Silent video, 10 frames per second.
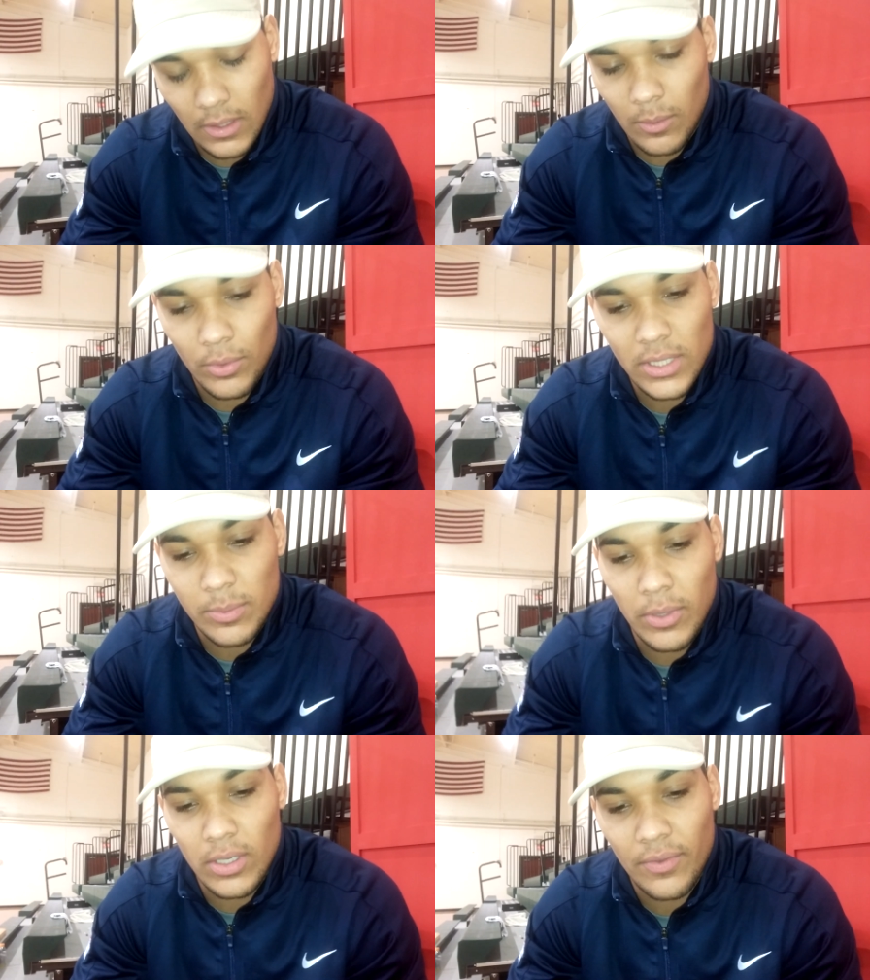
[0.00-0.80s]
Um, we're
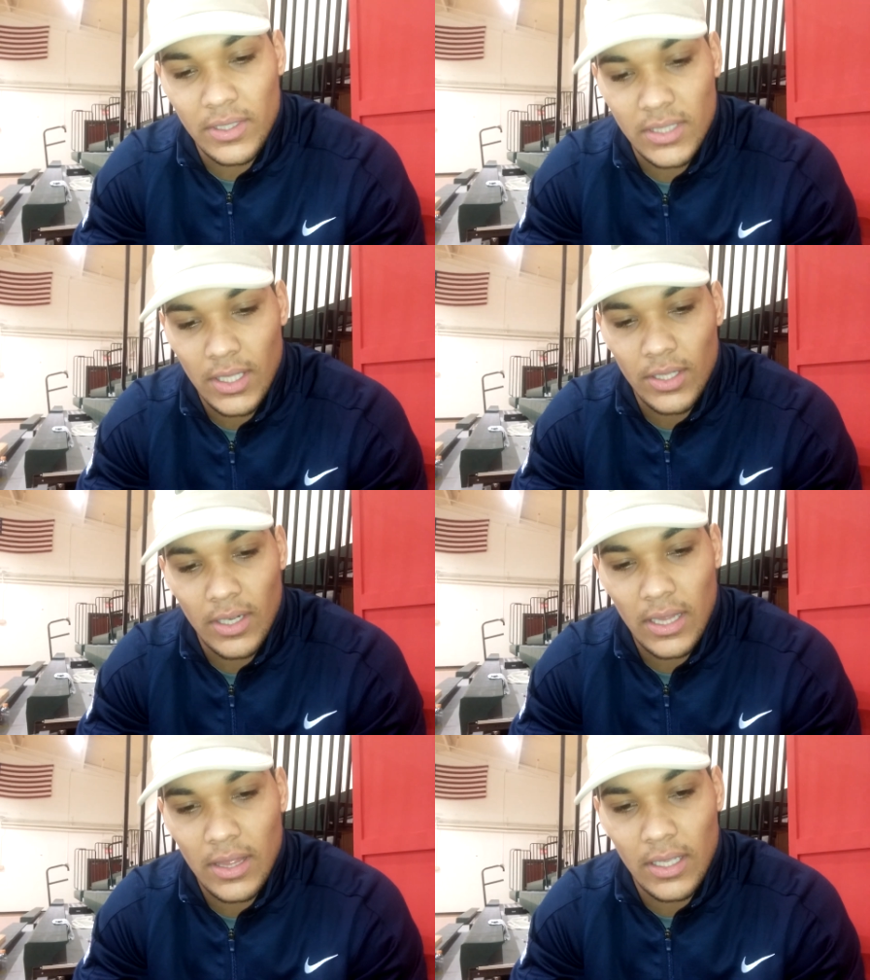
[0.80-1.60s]
just building off each
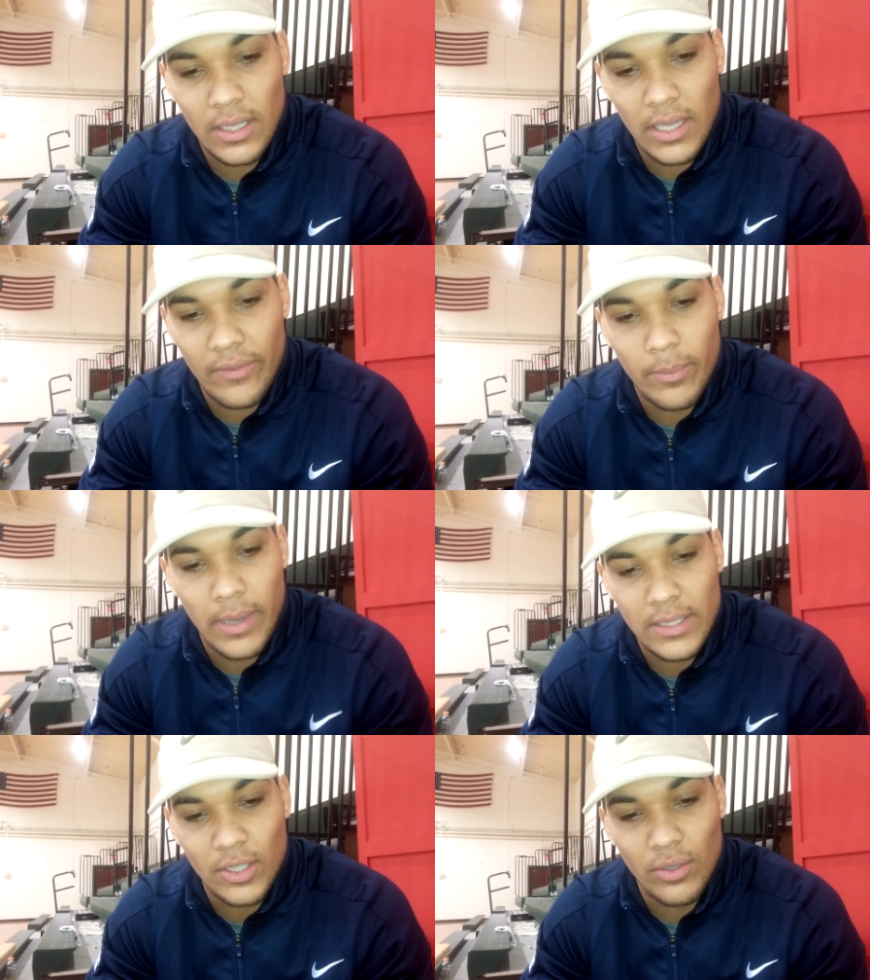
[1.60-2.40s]
other. I think
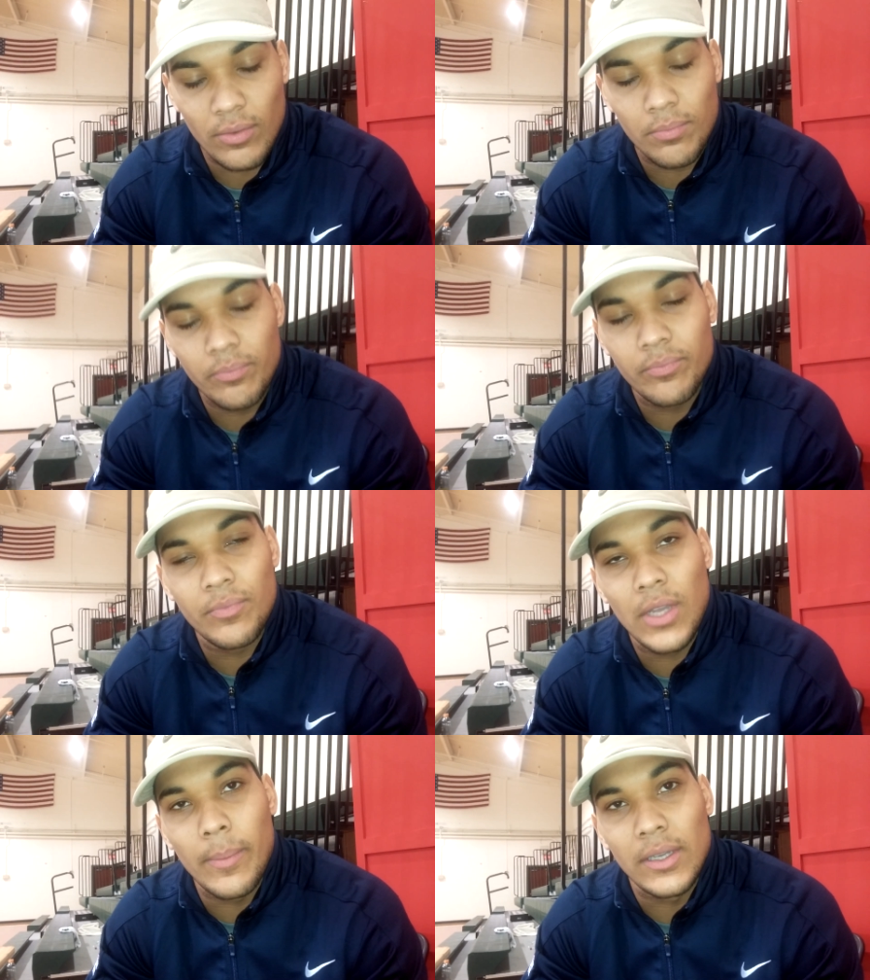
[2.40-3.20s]
everybody's going to
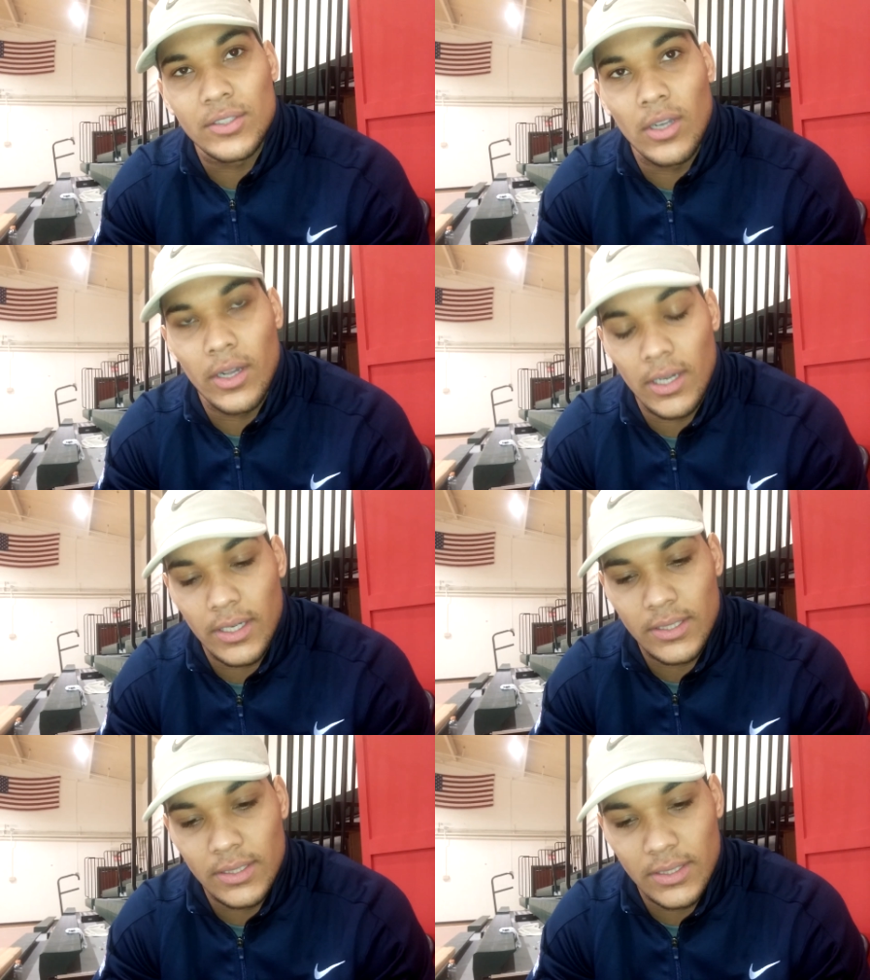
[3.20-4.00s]
come out stronger
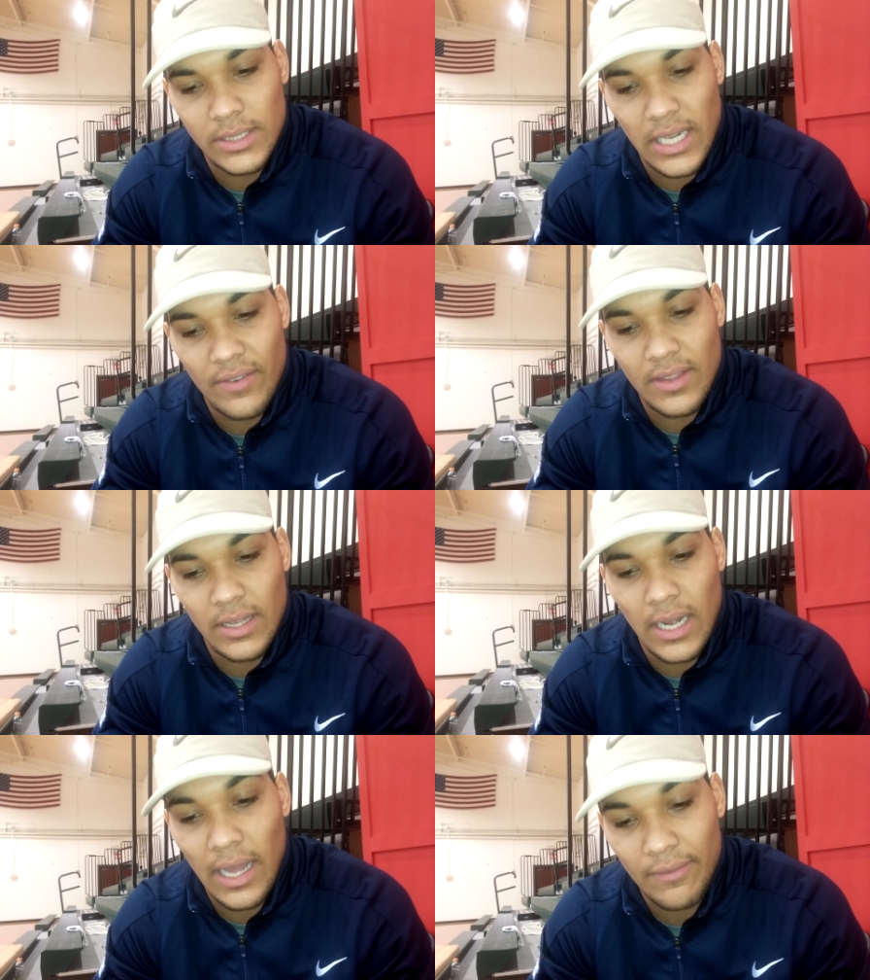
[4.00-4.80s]
than this and seeing
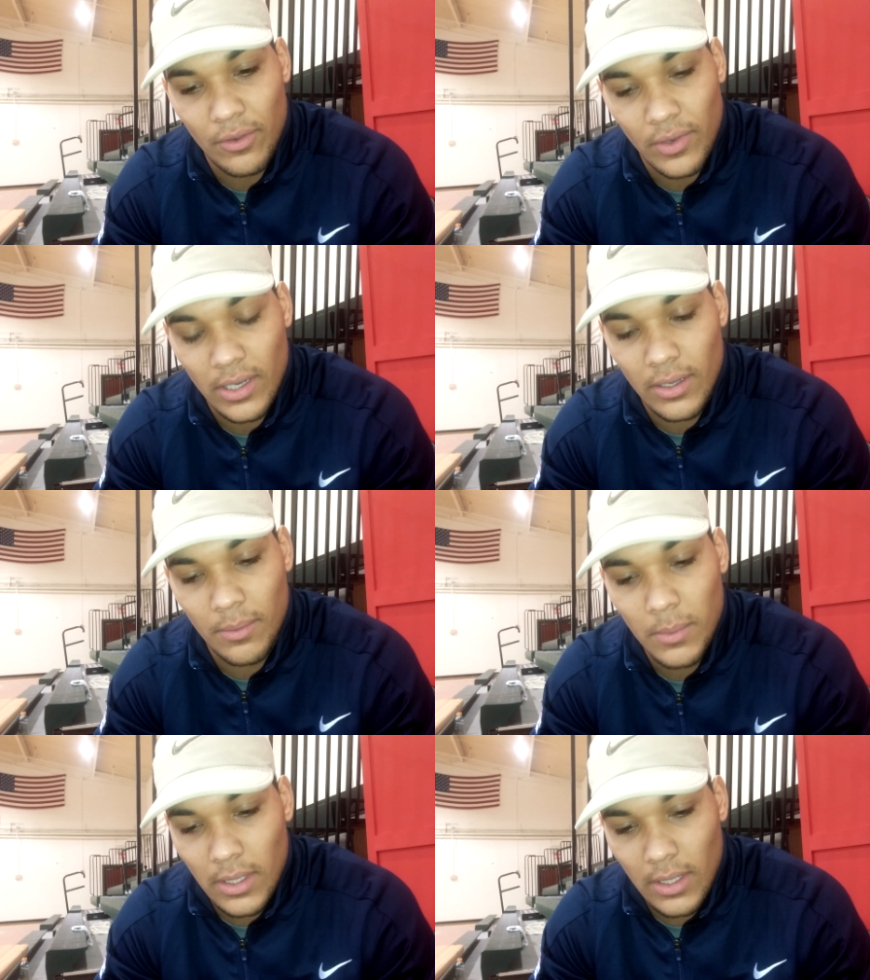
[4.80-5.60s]
everything that I've
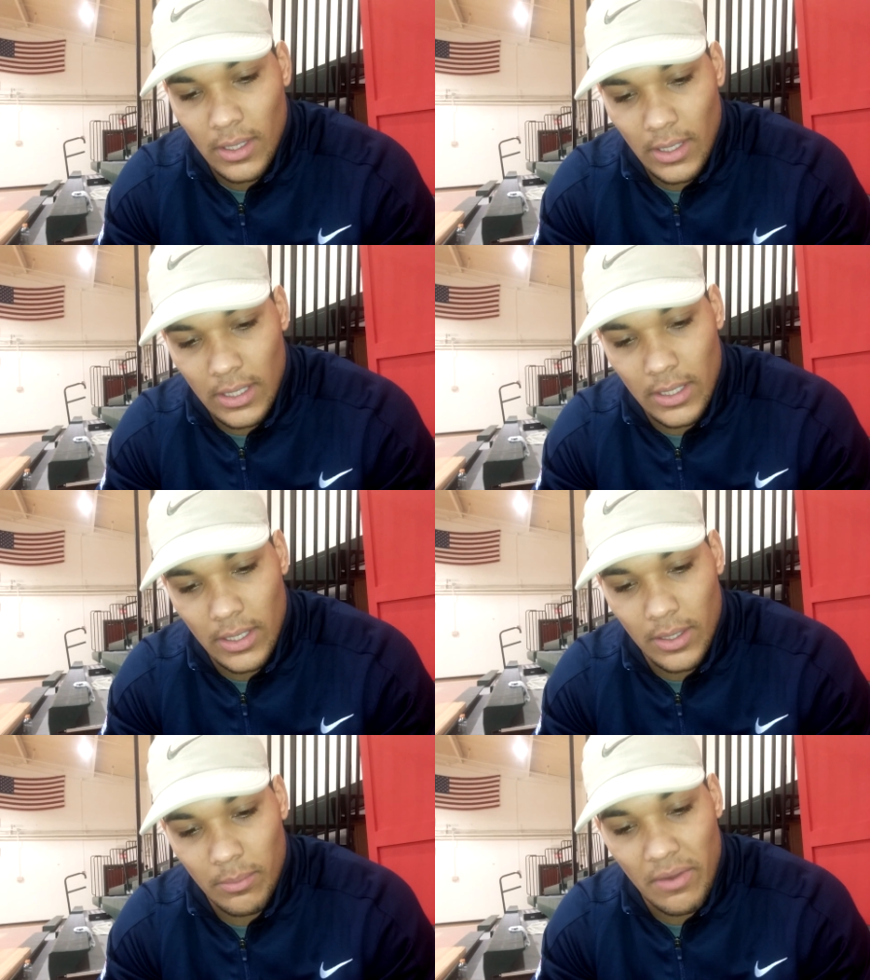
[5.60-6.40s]
overcome
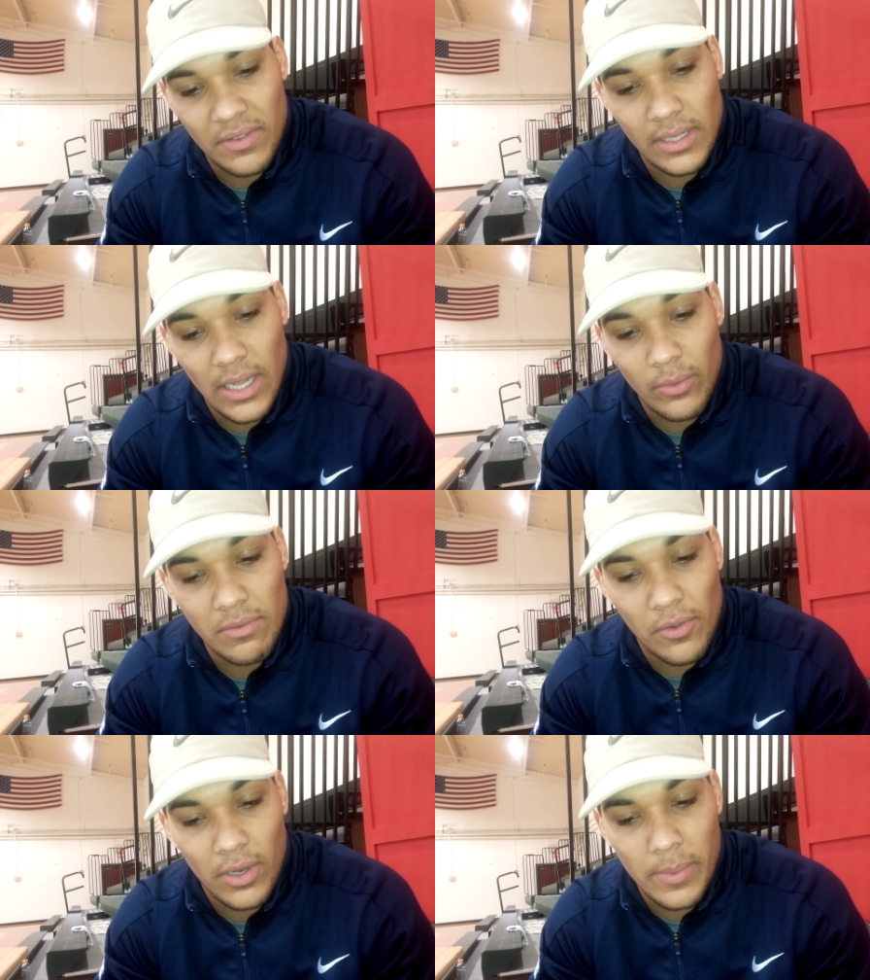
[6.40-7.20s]
and um, everything that
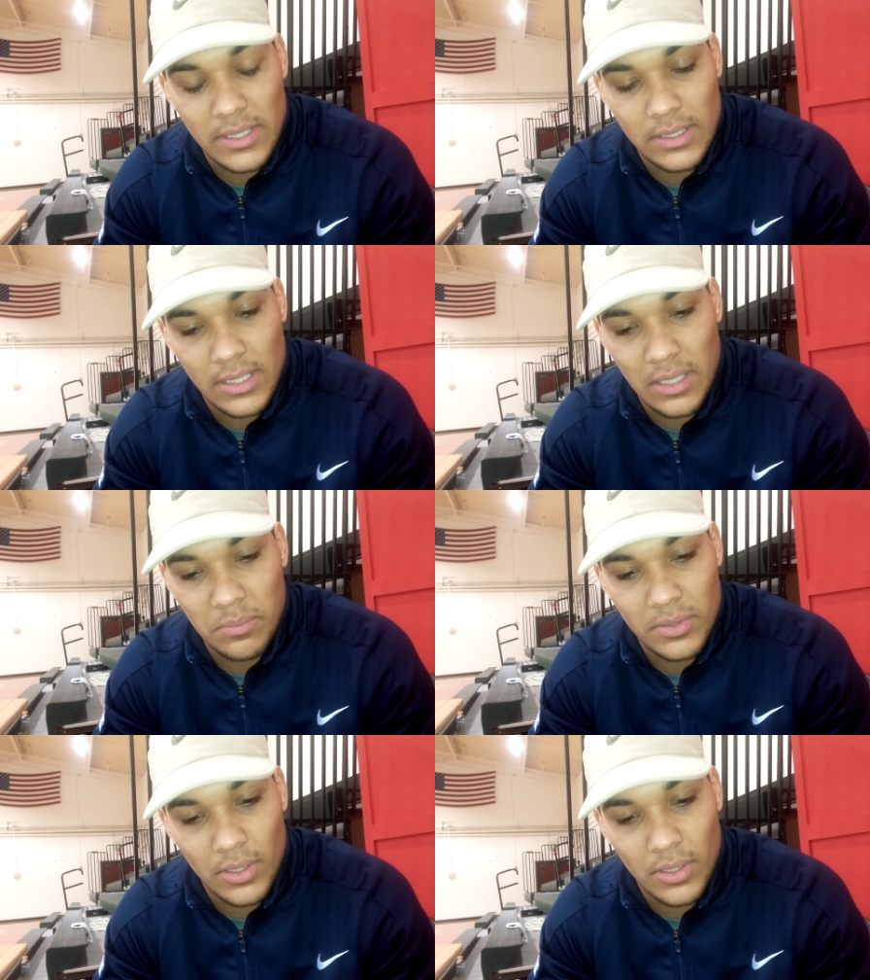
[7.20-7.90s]
we've overcome as a team.